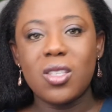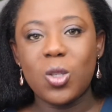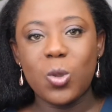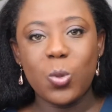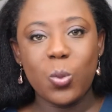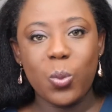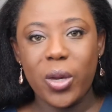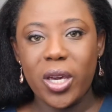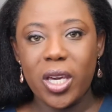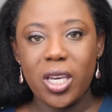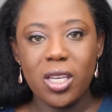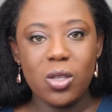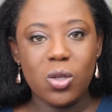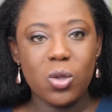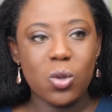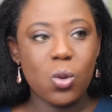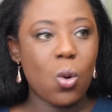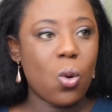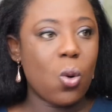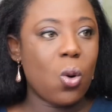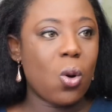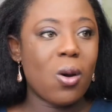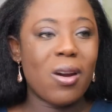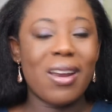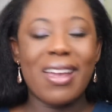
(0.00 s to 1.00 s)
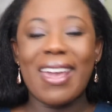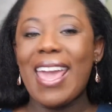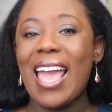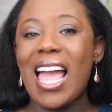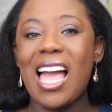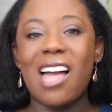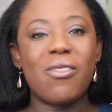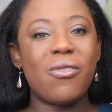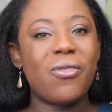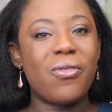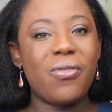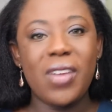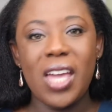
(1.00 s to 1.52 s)
space or a
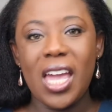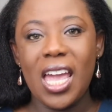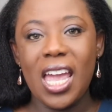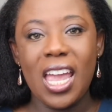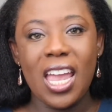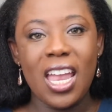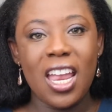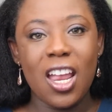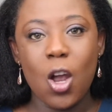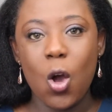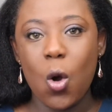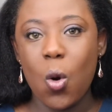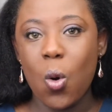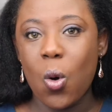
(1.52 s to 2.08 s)
cafe